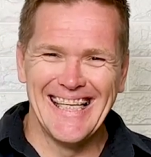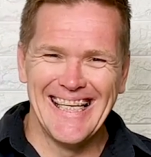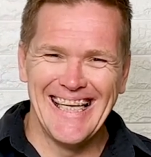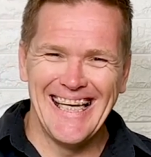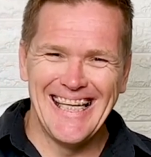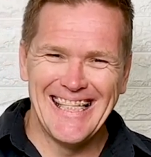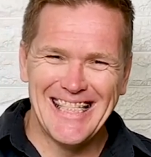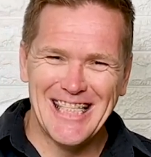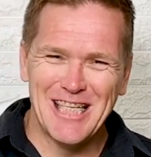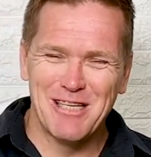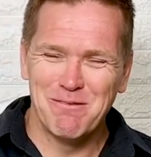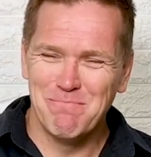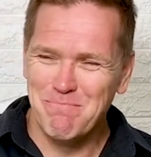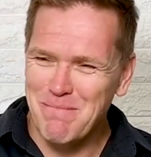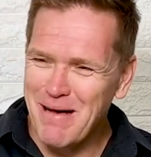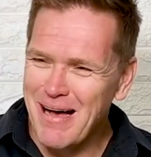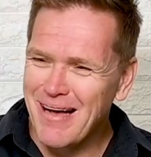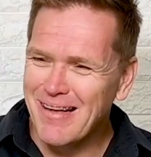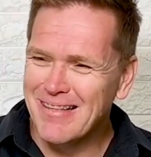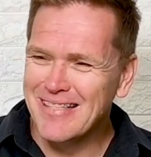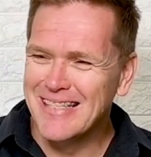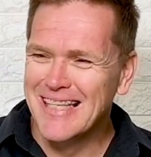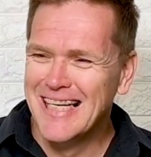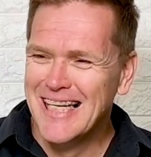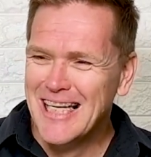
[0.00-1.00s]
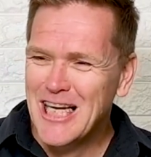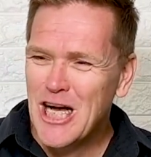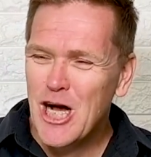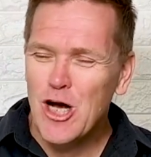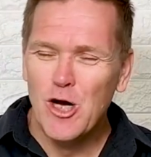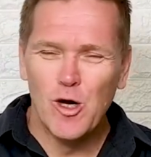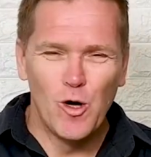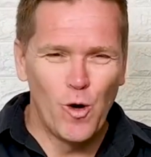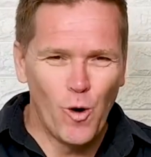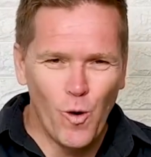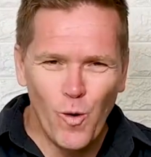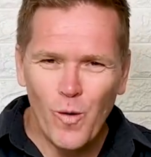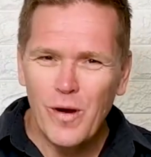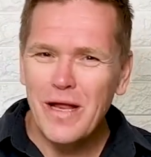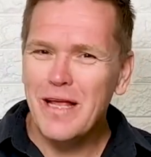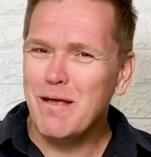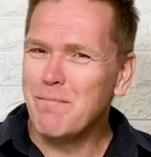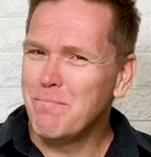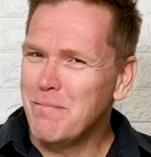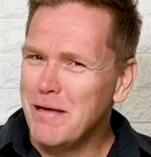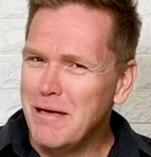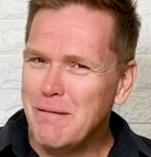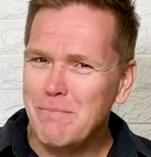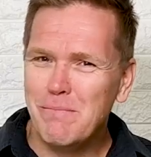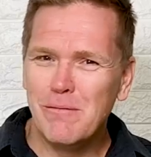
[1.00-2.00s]
It's about
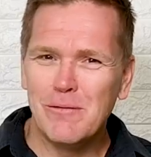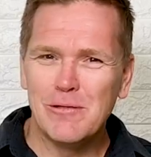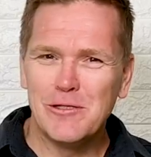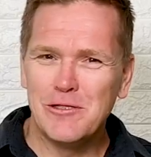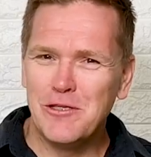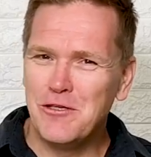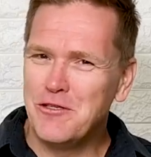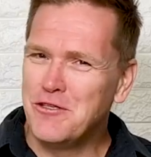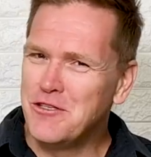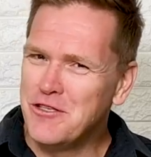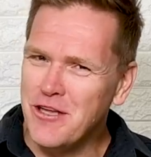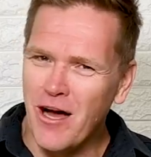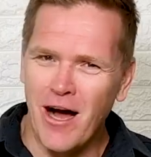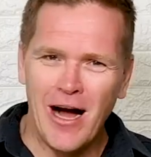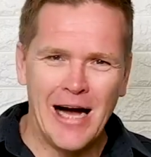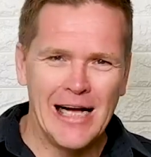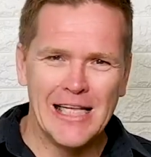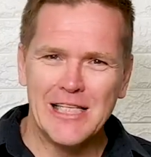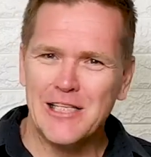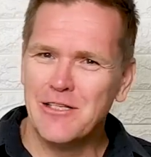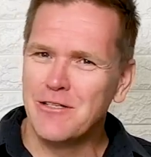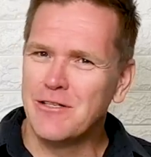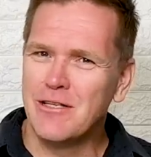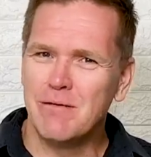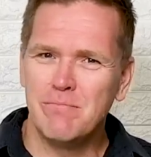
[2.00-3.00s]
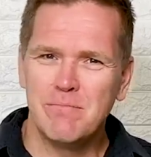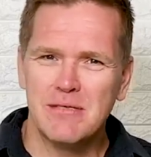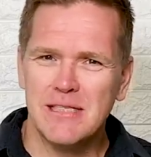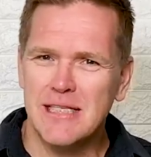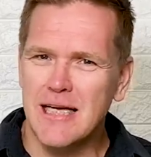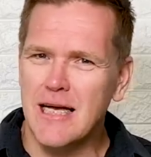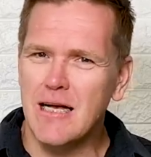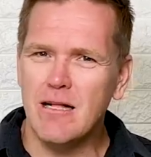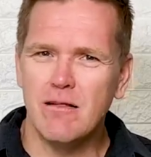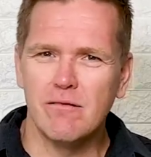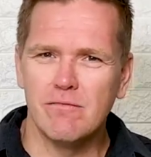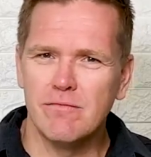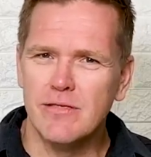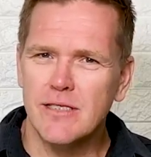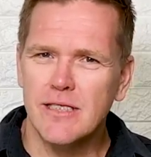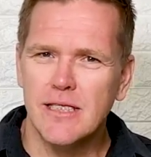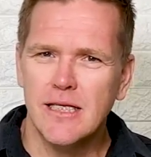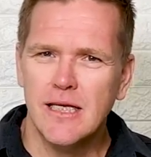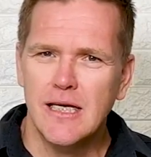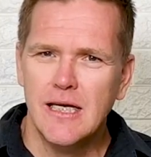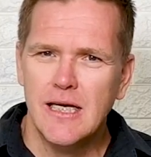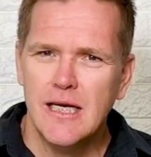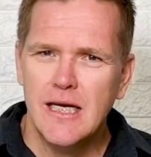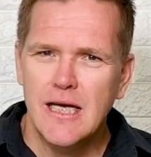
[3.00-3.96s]
calling people to die to themselves.